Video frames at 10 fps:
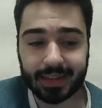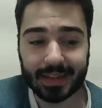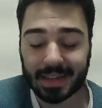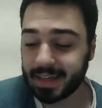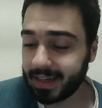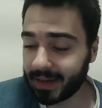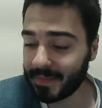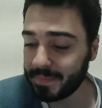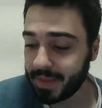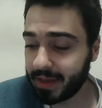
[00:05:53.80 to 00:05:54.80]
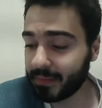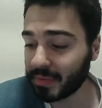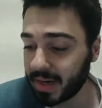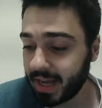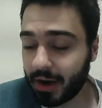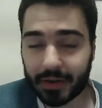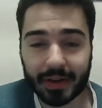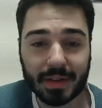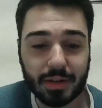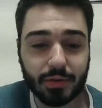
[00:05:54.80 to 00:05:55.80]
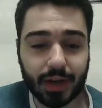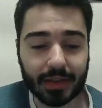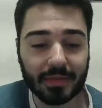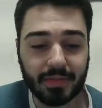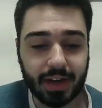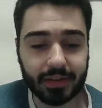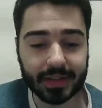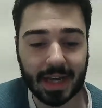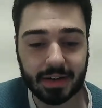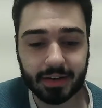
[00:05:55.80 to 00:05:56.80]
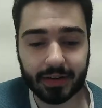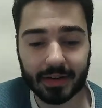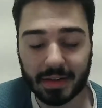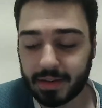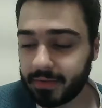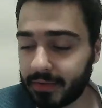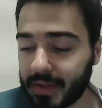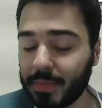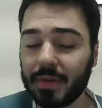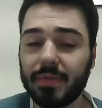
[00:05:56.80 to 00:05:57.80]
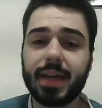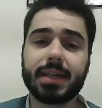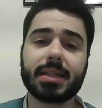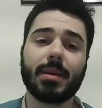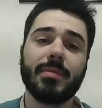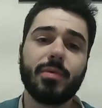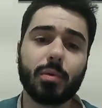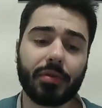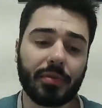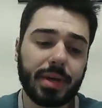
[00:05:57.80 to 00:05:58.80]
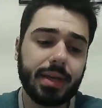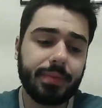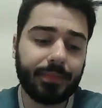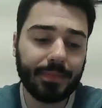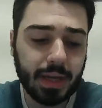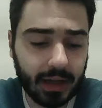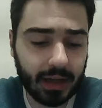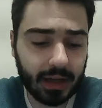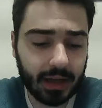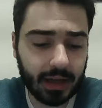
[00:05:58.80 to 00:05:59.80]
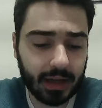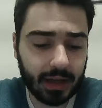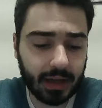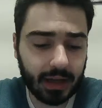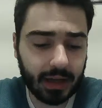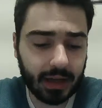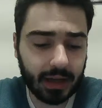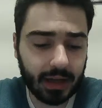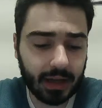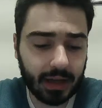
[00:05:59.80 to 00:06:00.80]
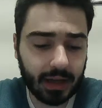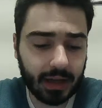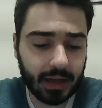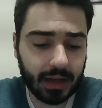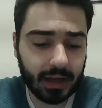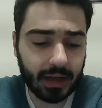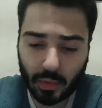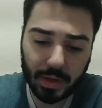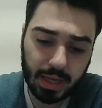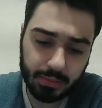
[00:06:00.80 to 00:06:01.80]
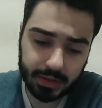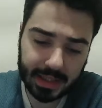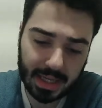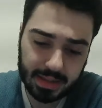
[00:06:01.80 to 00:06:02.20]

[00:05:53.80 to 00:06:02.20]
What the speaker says: then Brett Howden, got the final dagger to put Vegas up 4-3. The Jets pushed in the last couple minutes, but weren't able to get the